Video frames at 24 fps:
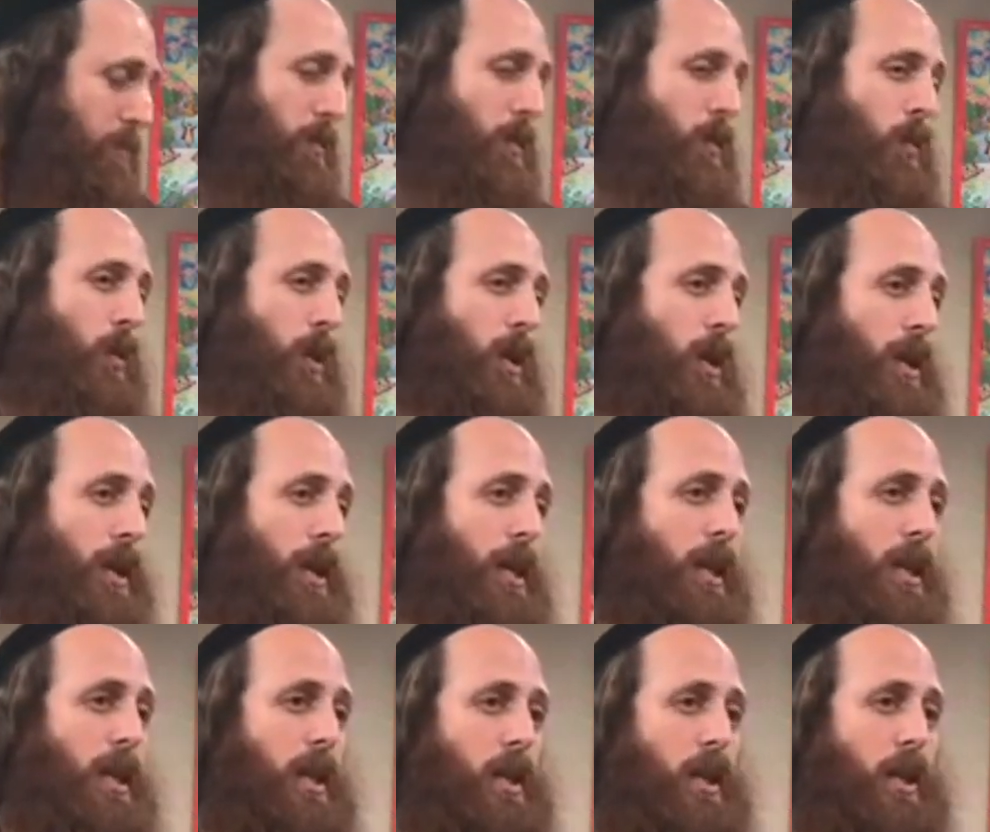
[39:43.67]
We're going to
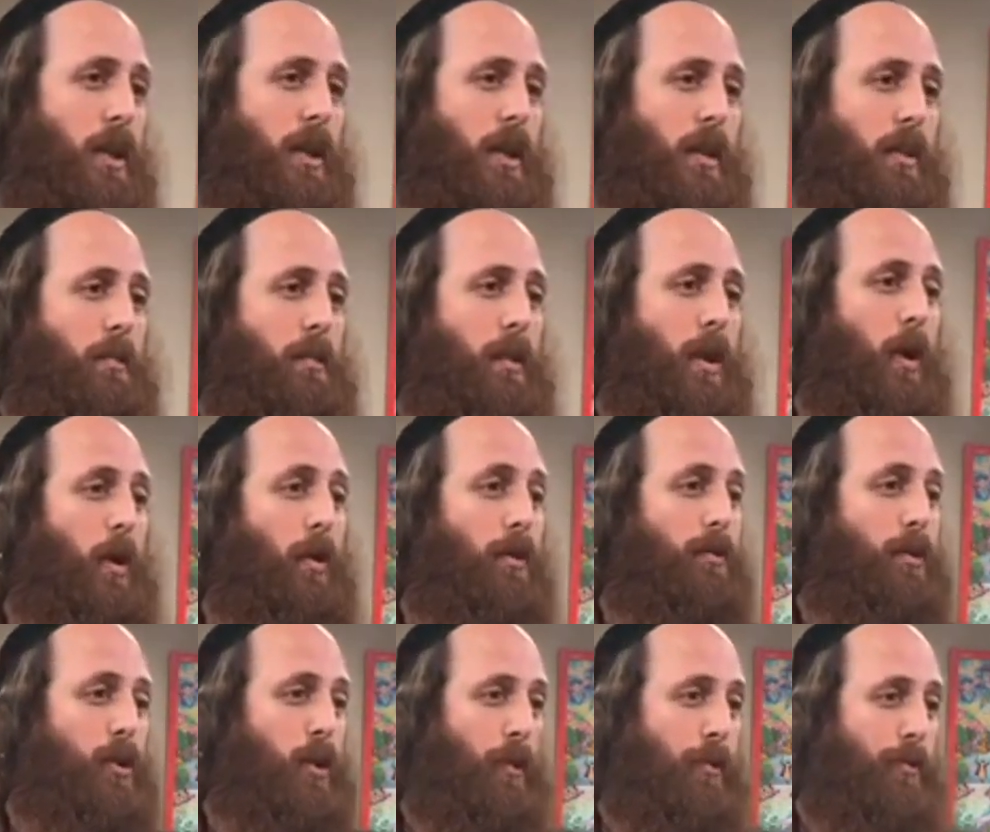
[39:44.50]
hear the blow
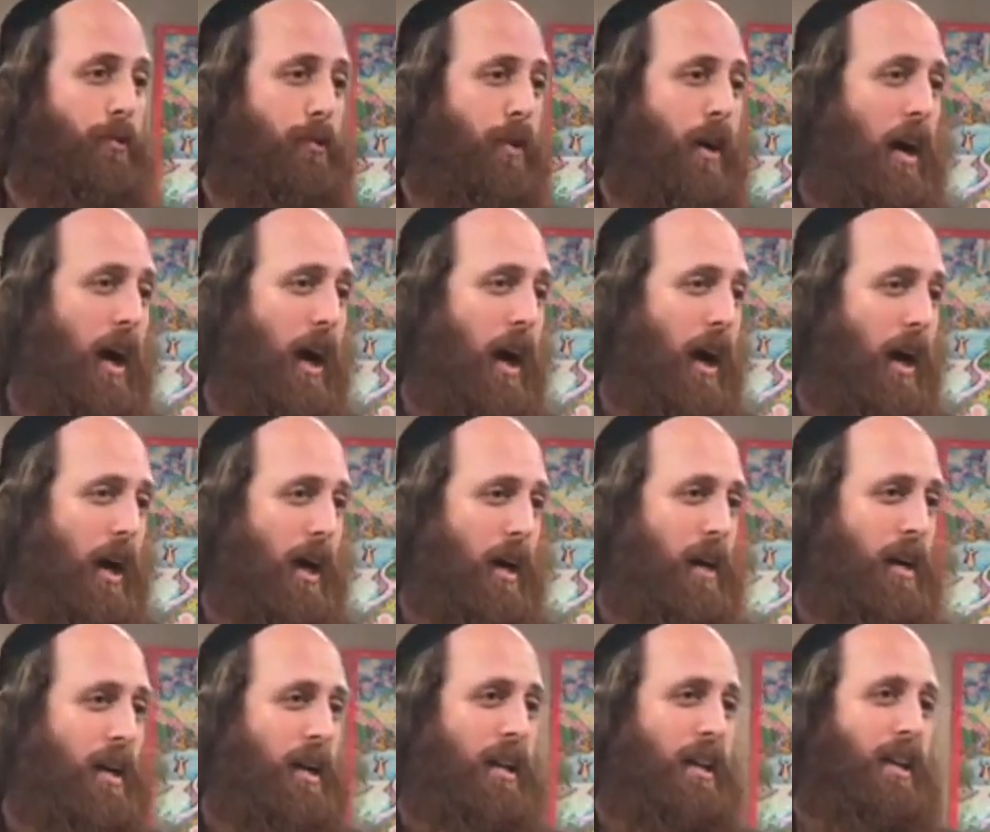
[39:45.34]
of
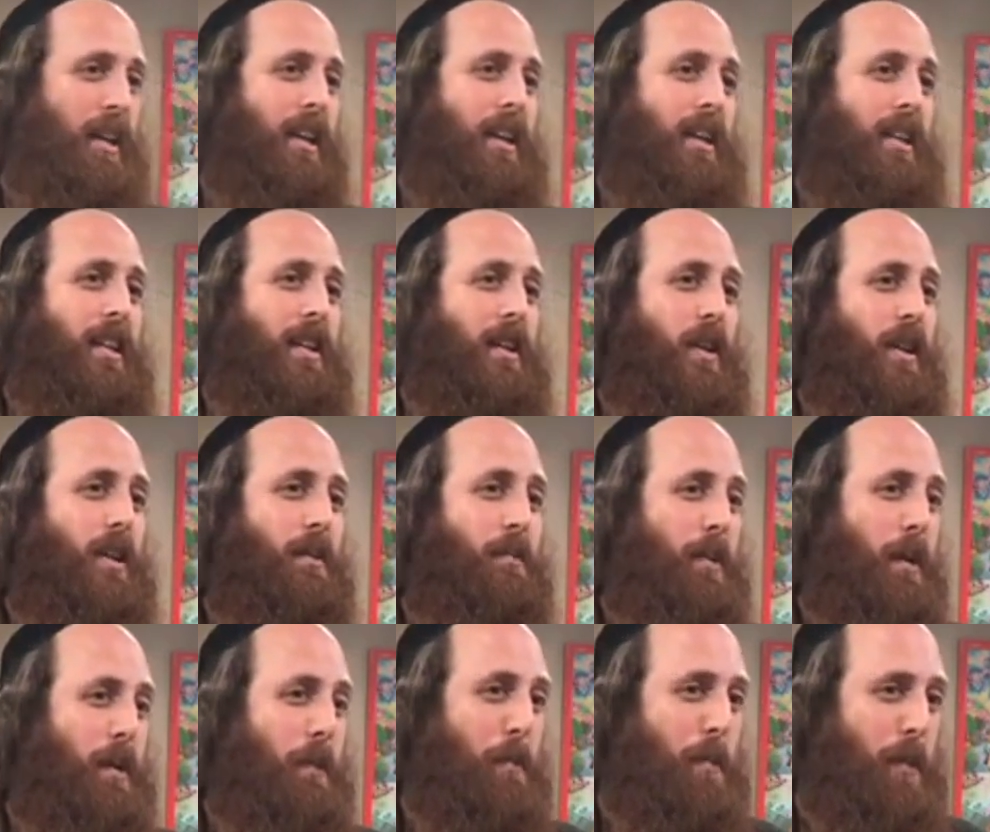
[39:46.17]
shofar There's going to
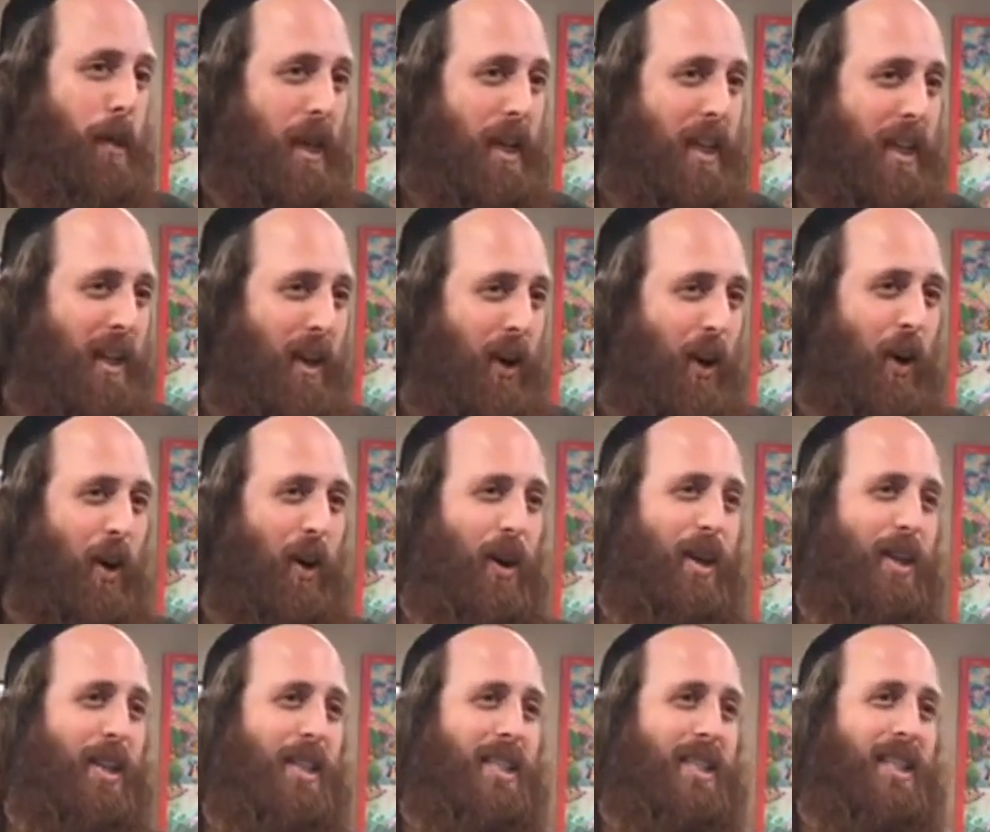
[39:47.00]
be a big
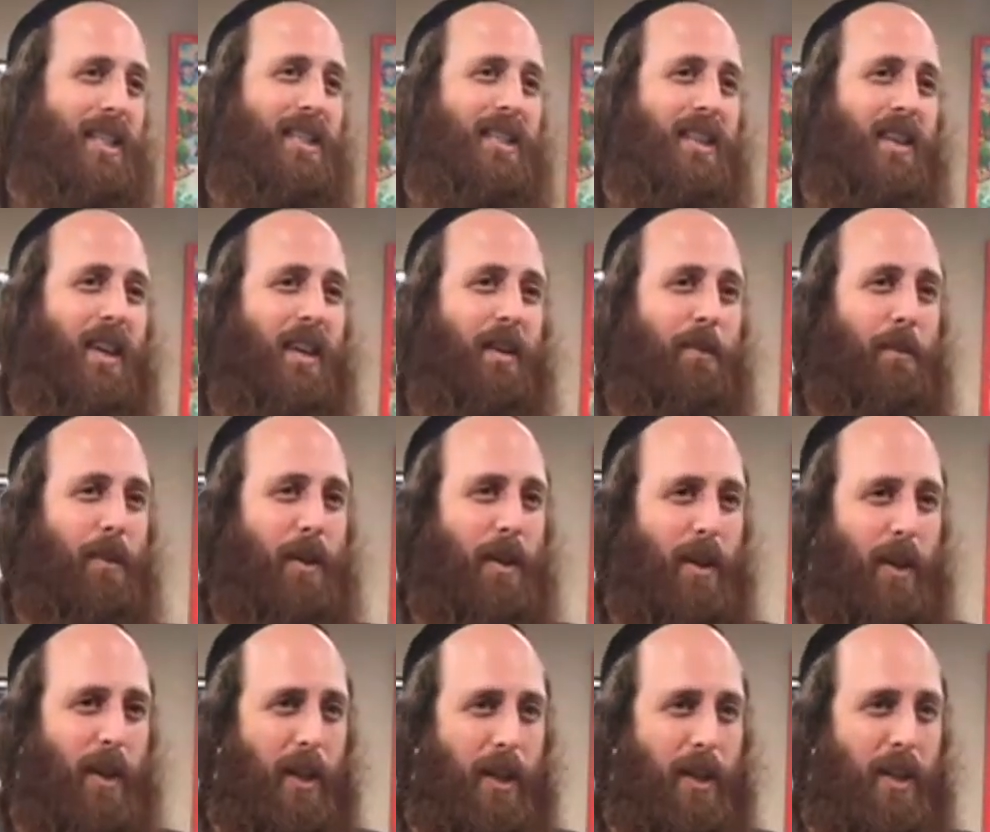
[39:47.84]
noise. It's going to
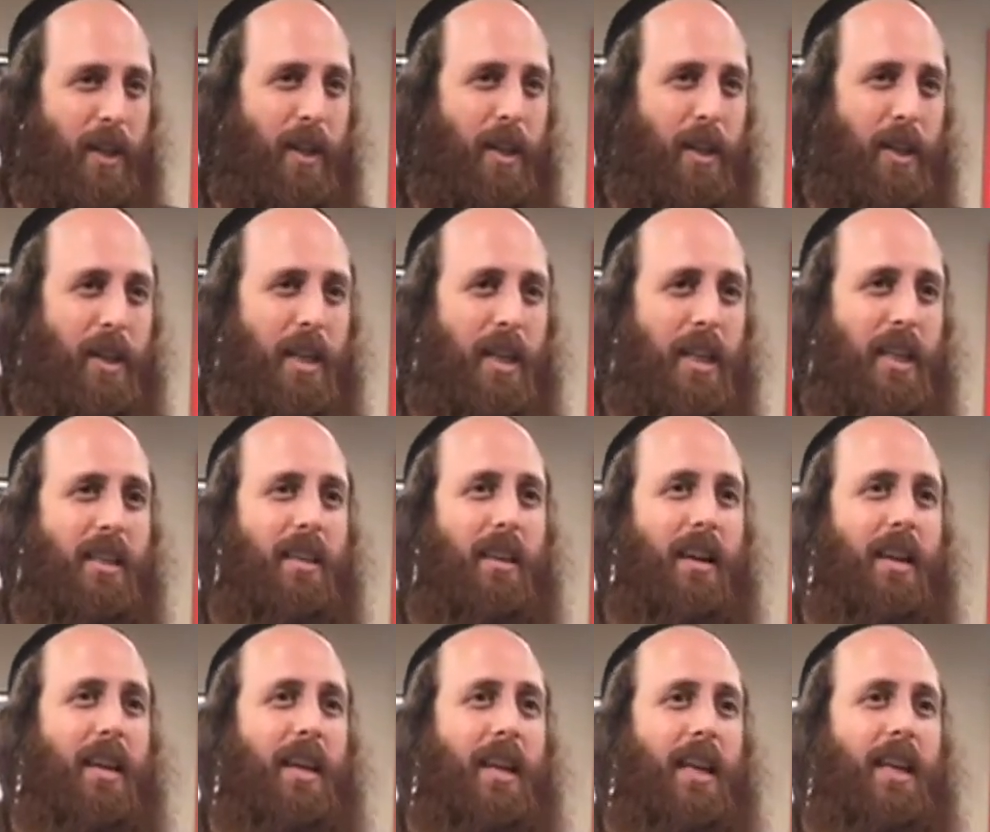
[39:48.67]
be on the
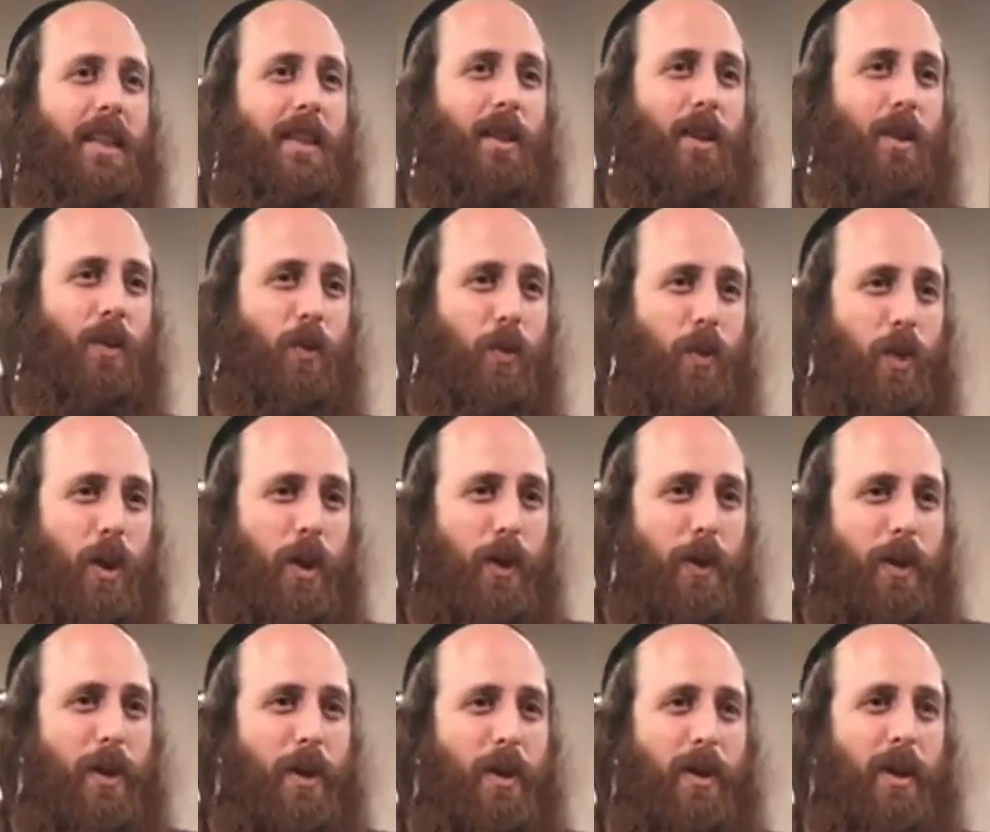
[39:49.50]
internet. Don't
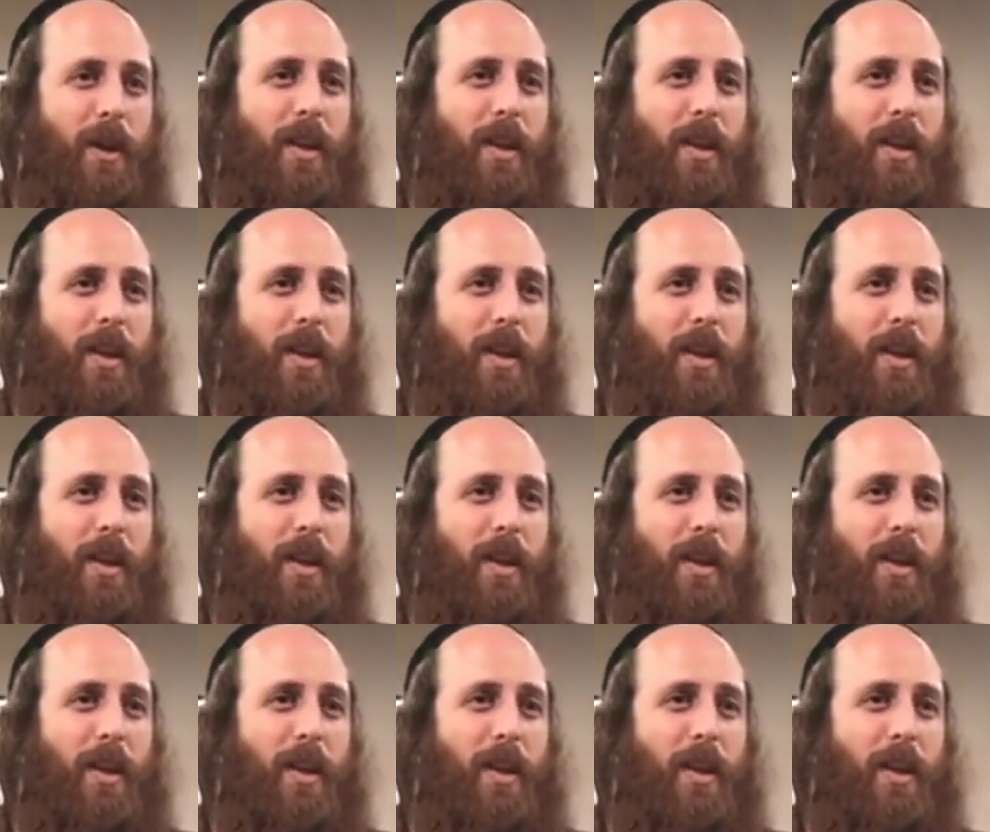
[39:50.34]
worry.